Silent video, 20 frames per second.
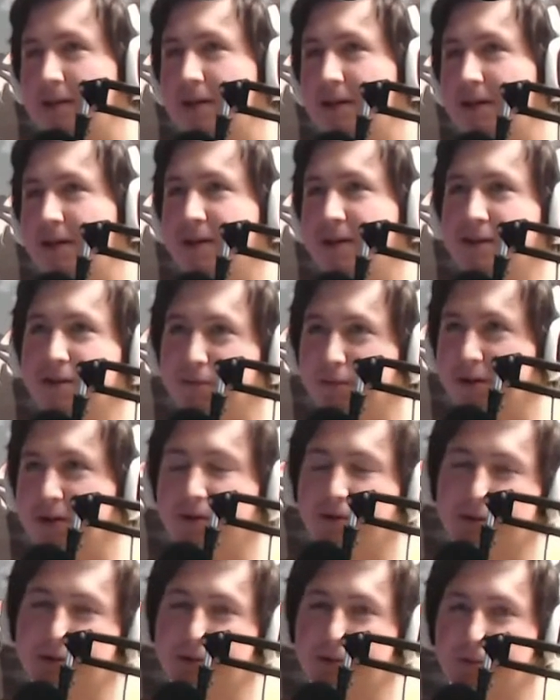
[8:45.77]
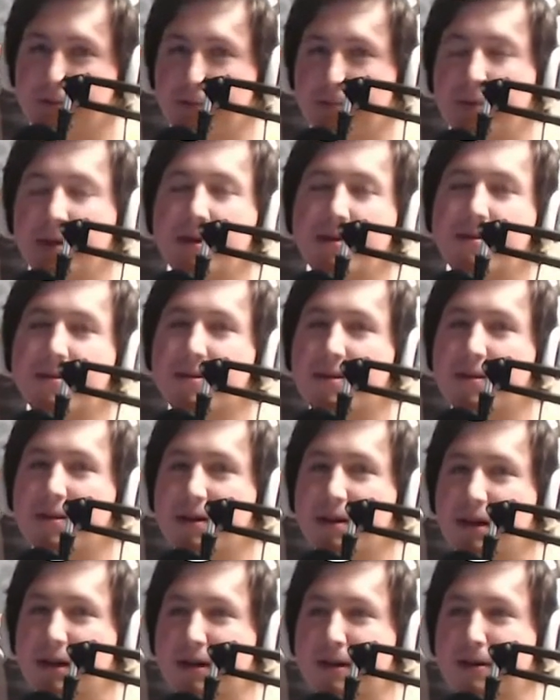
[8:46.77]
so we called it Roommates.
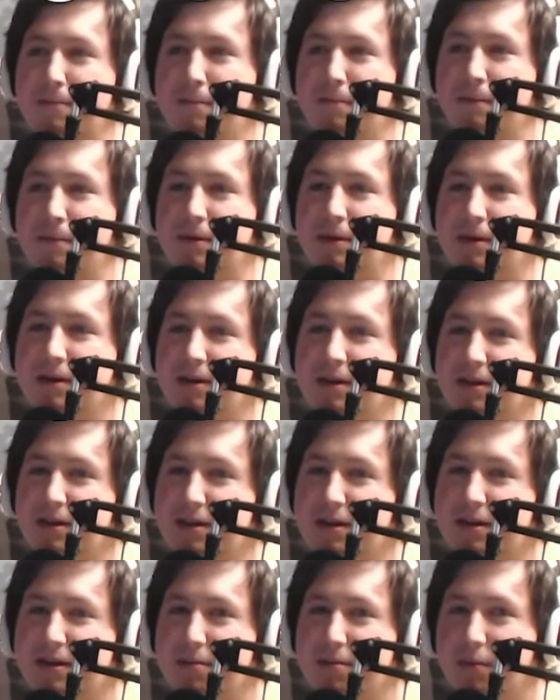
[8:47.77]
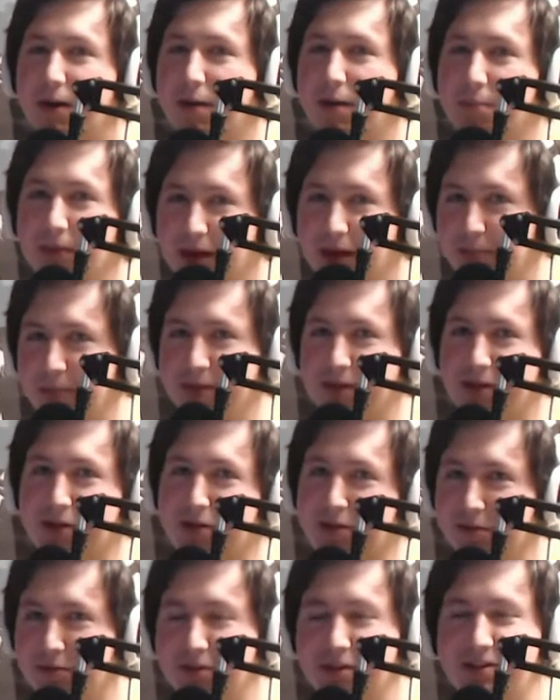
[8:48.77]
I'm the
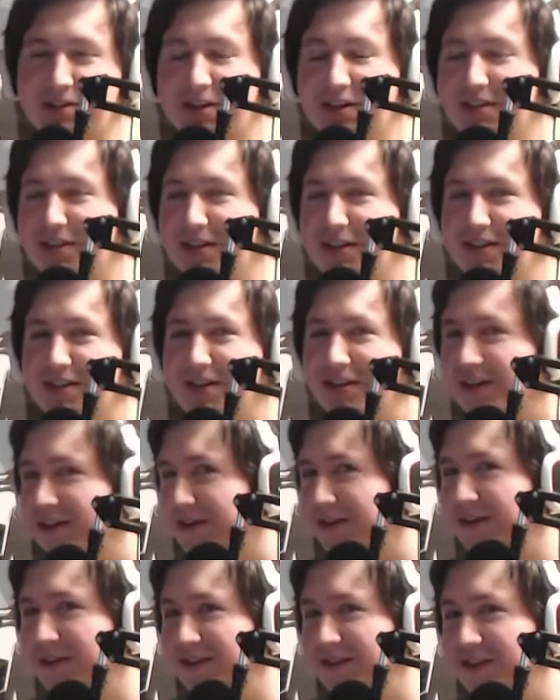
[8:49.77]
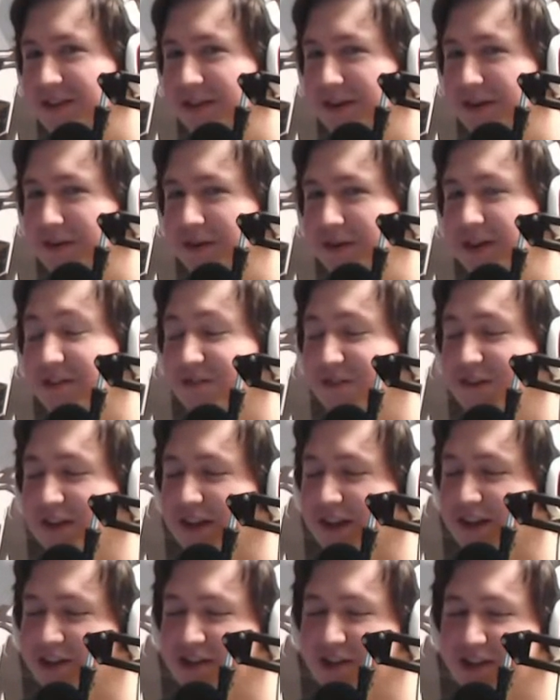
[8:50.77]
glue that ties that together. So it's fun.
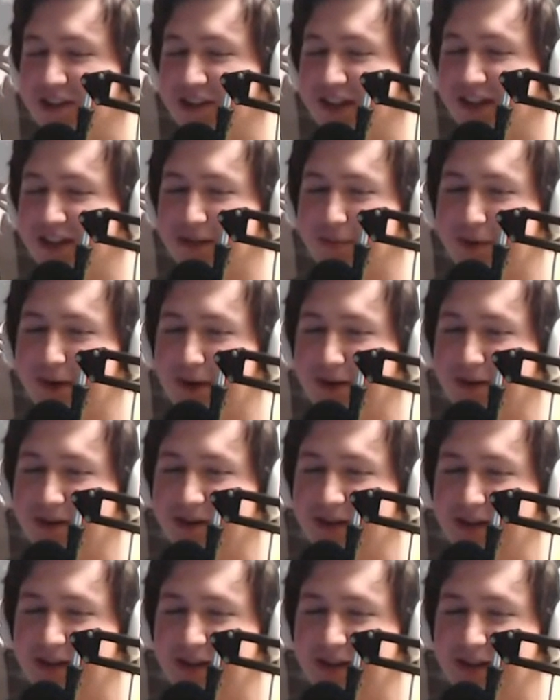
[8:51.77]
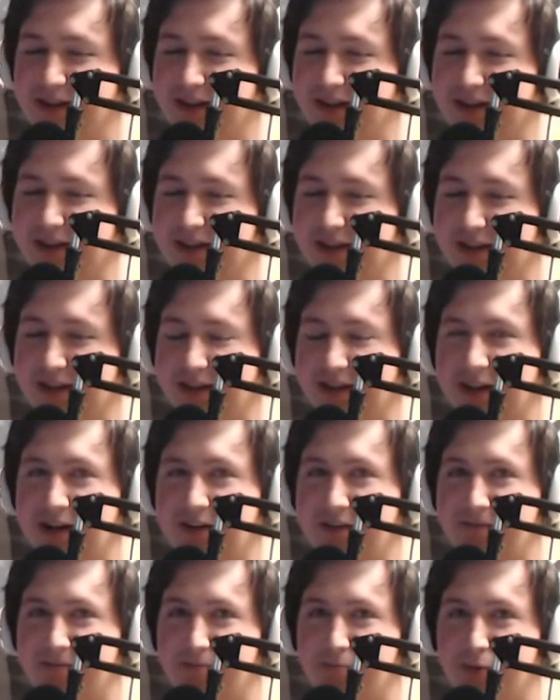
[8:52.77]
It's just it's like a kind
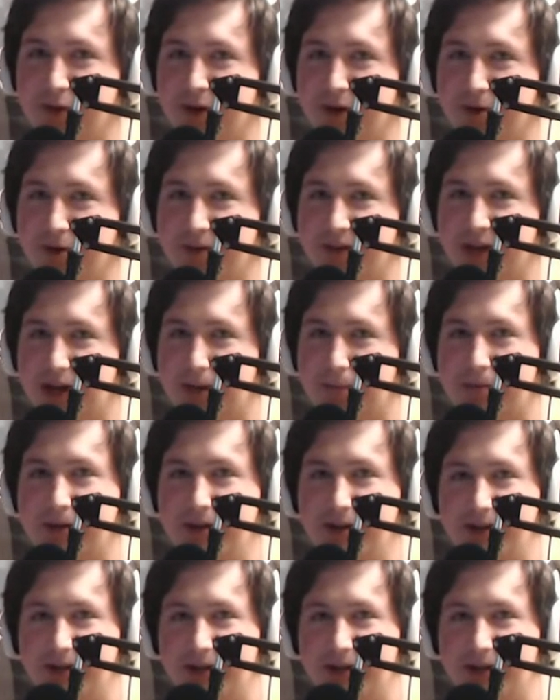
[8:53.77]
of bring your own topic